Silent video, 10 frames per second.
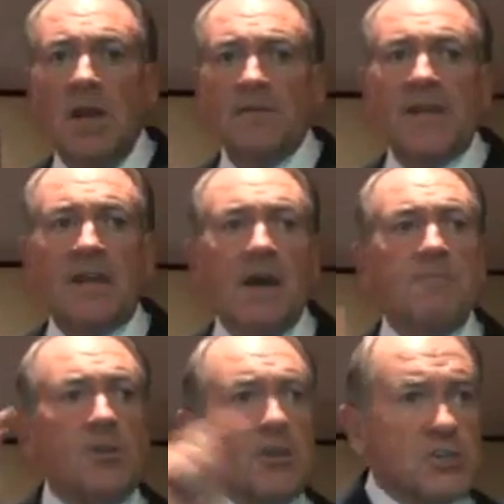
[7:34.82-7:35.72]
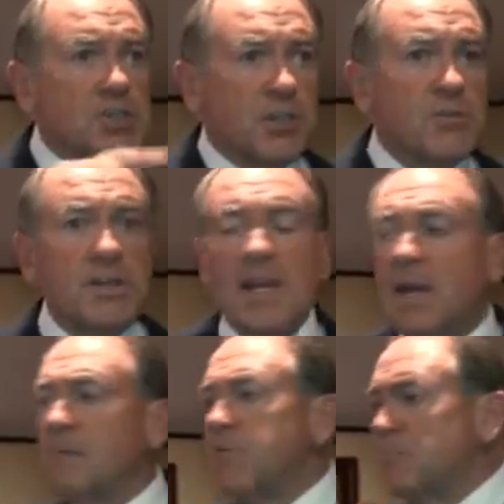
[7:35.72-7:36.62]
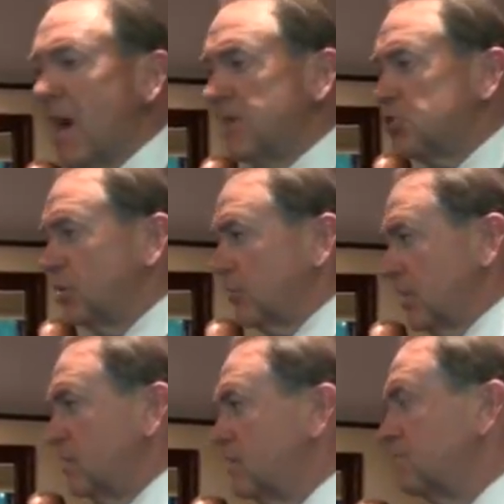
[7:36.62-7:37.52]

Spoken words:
If they come for your children, they come for my children.